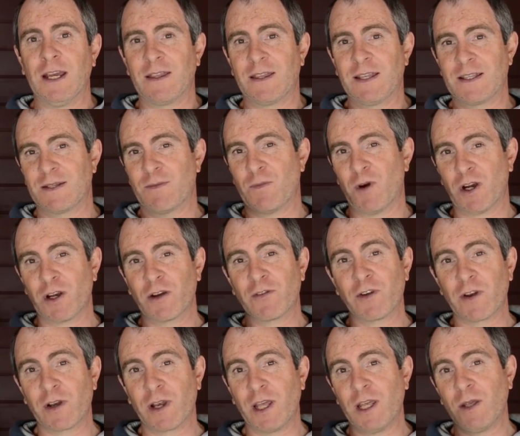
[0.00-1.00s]
There's a
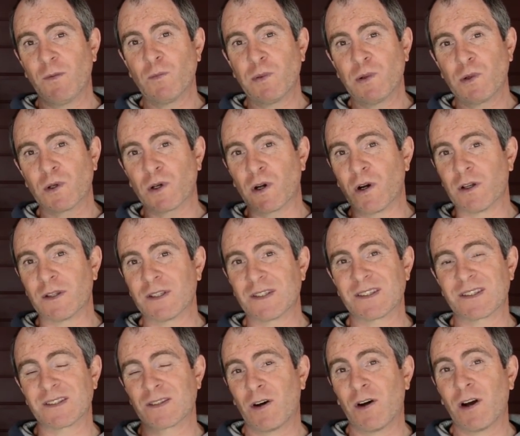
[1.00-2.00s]
microphone input on the
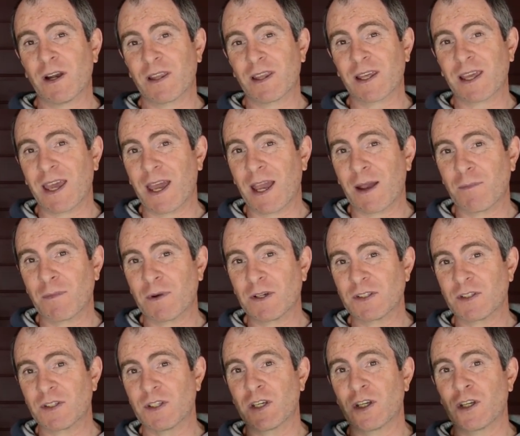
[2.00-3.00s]
side of the camera,
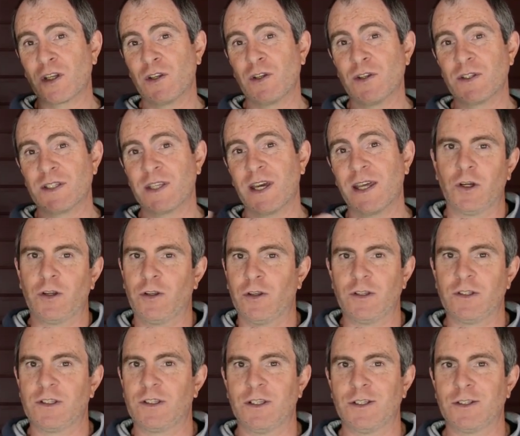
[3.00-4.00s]
so you can use that. Don't
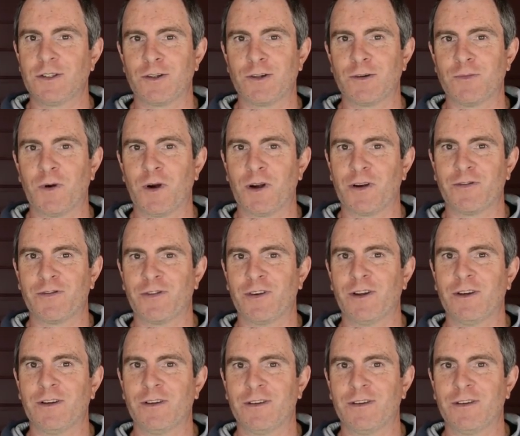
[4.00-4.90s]
use the internal microphone.